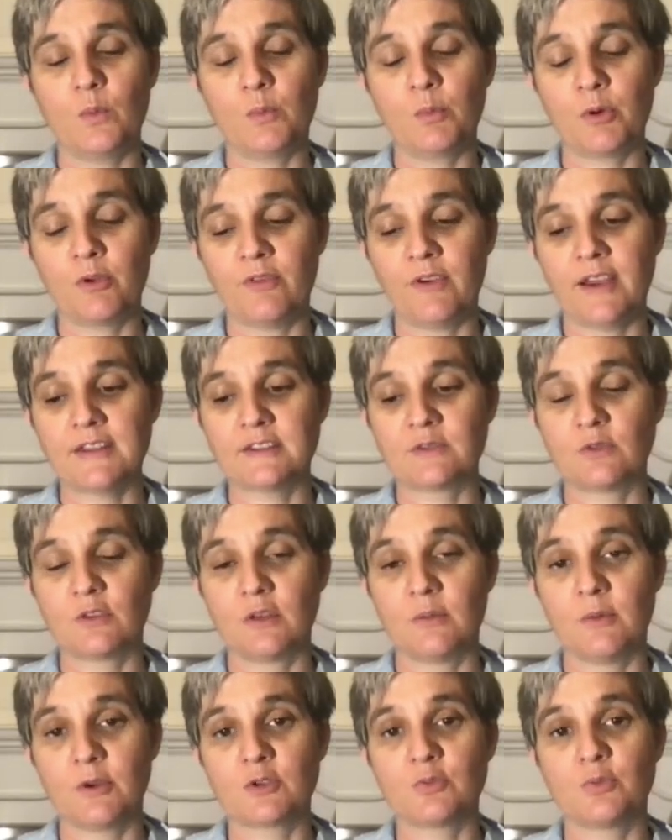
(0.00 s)
provide us with
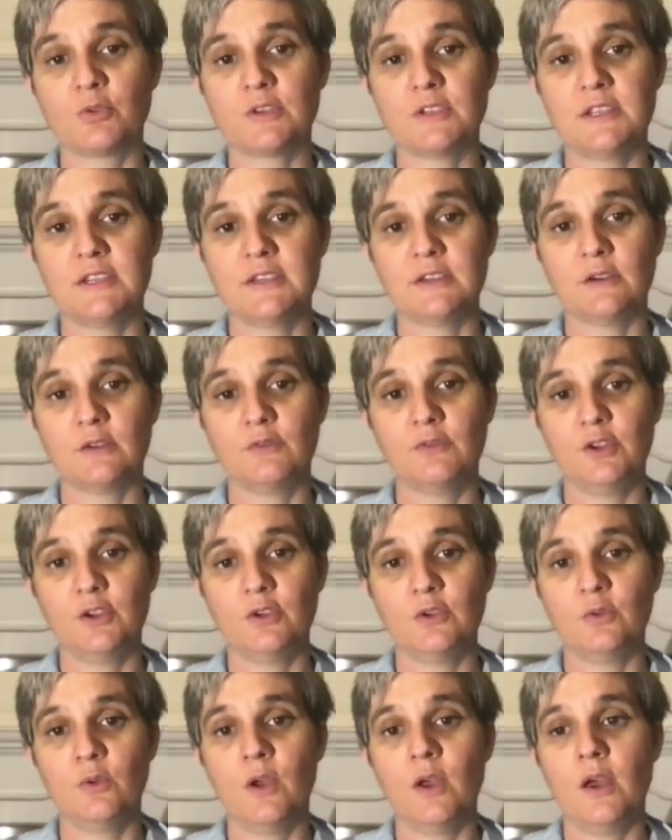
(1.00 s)
a much more detailed
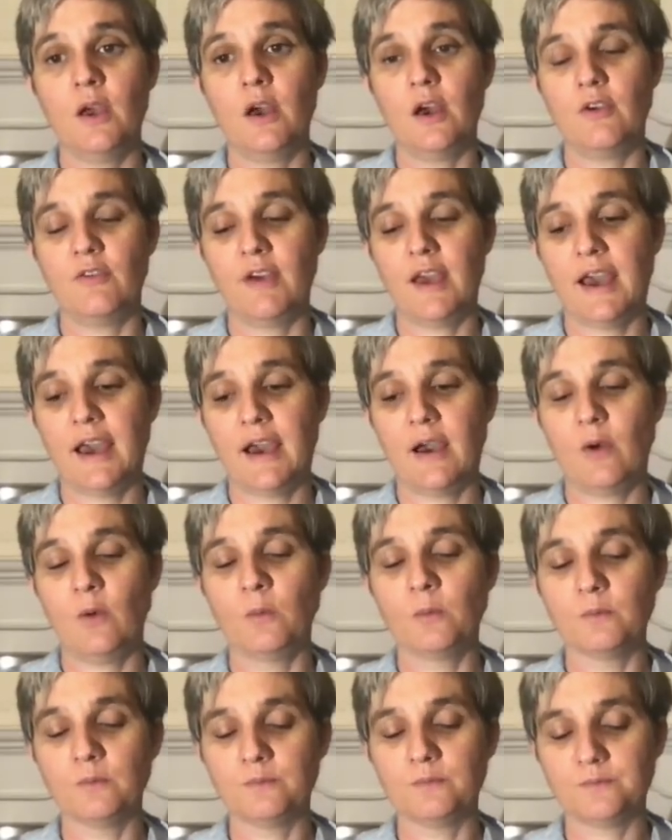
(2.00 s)
view of
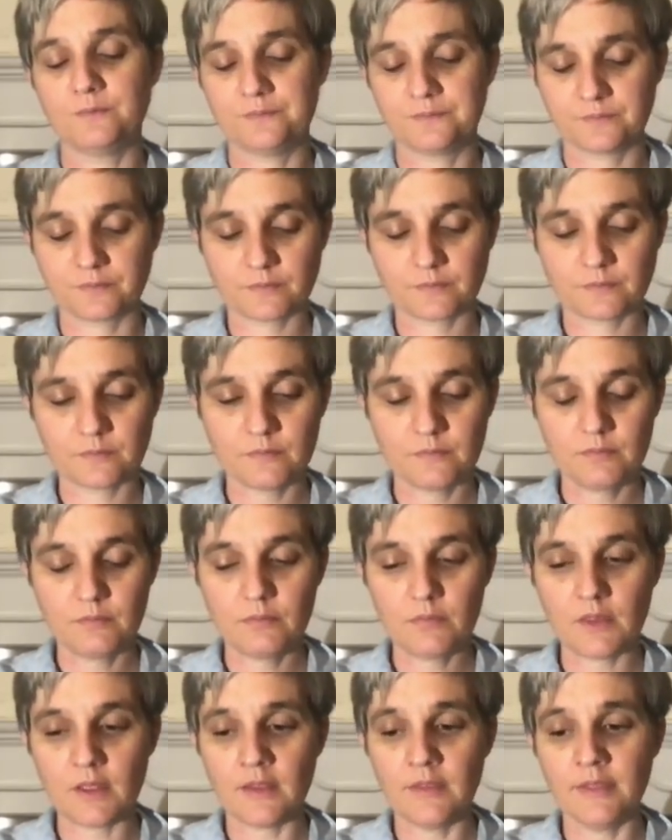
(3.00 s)
how
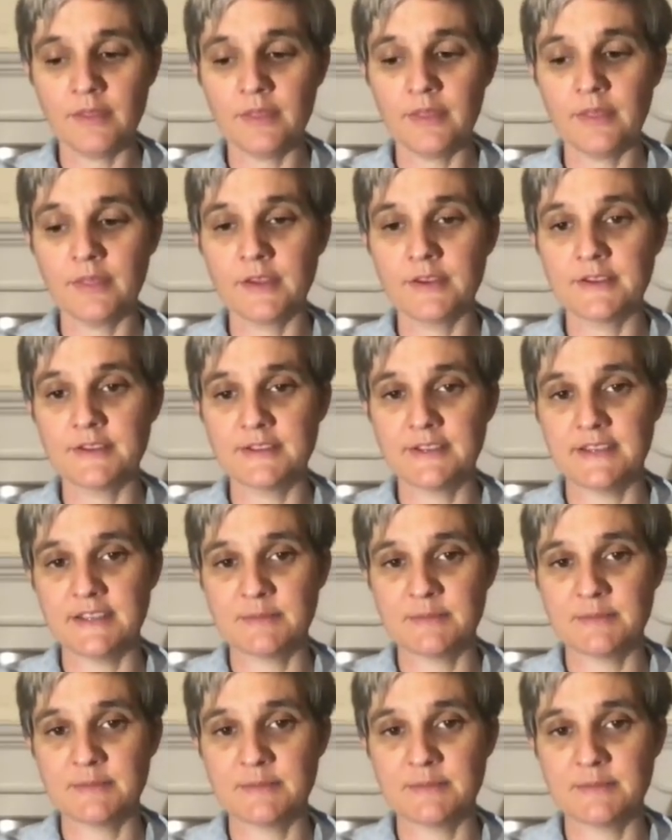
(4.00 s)
the disease
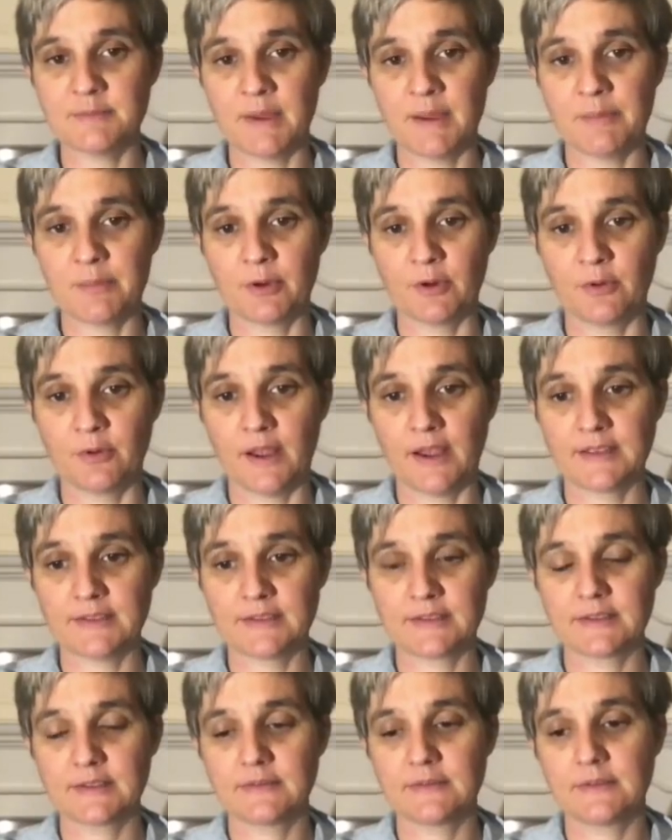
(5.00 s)
might
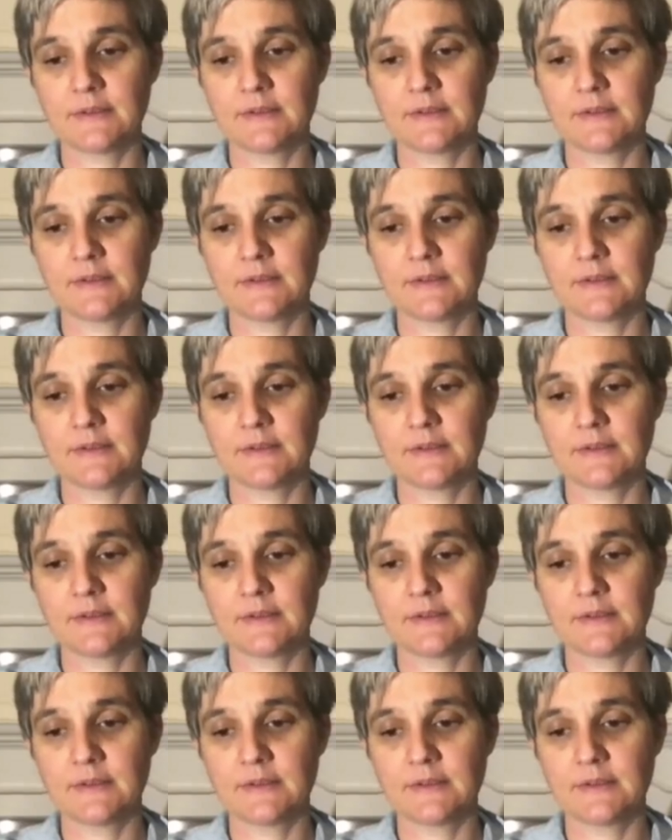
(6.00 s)
progress.